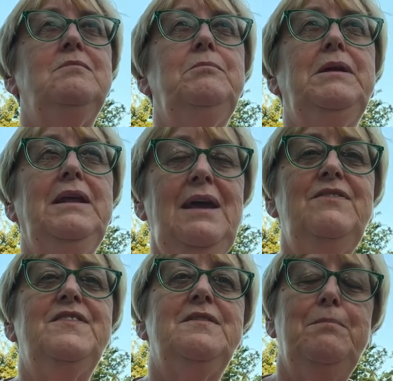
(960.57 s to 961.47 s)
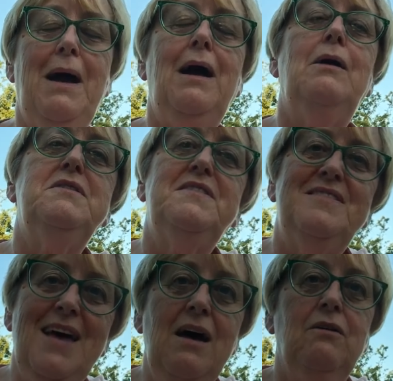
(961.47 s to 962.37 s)
and beliefs about
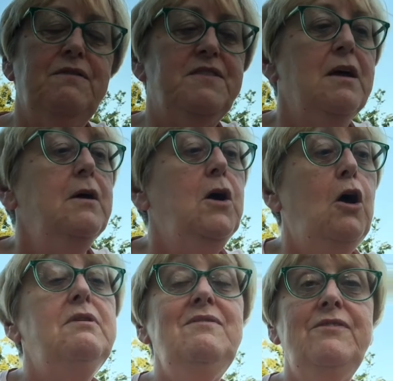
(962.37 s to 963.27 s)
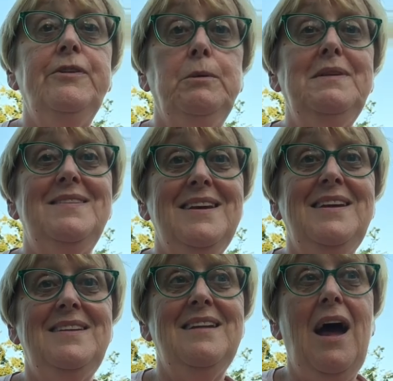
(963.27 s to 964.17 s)
ourselves are
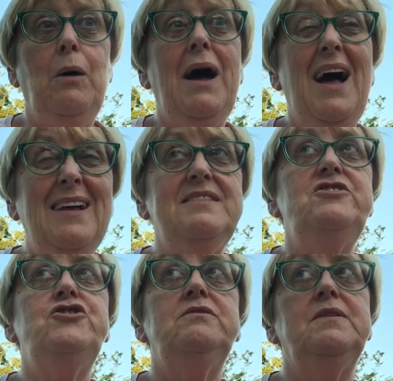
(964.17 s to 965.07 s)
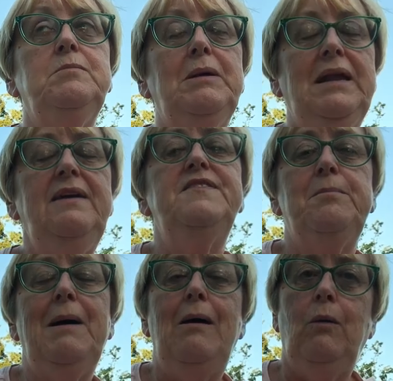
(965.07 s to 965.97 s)
influencing our attitudes and beliefs
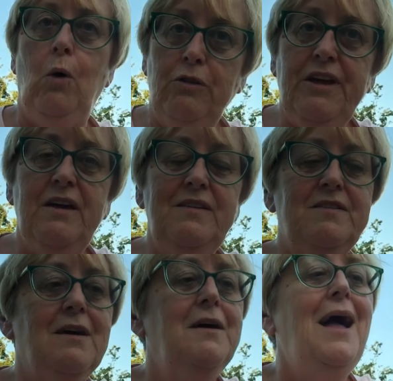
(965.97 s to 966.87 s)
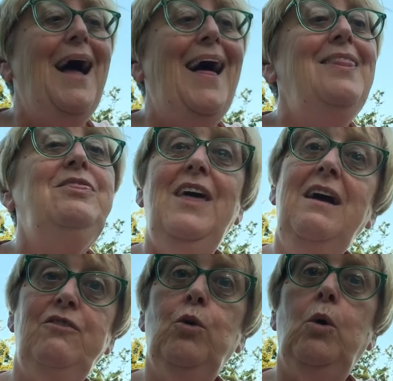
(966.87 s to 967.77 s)
about others, and
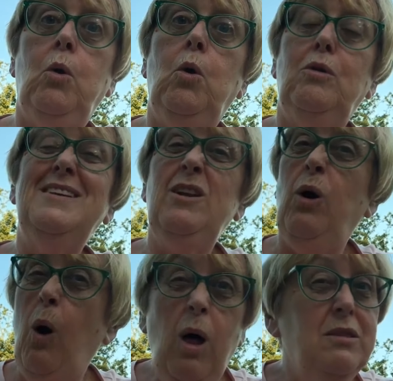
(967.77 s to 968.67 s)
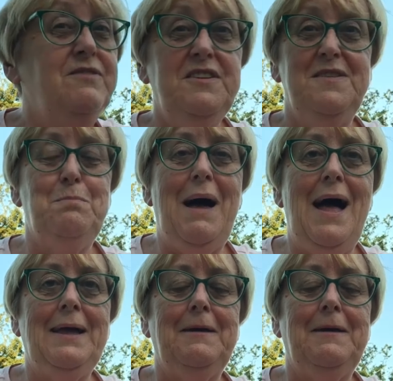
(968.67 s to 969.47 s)
therefore holding all of us back.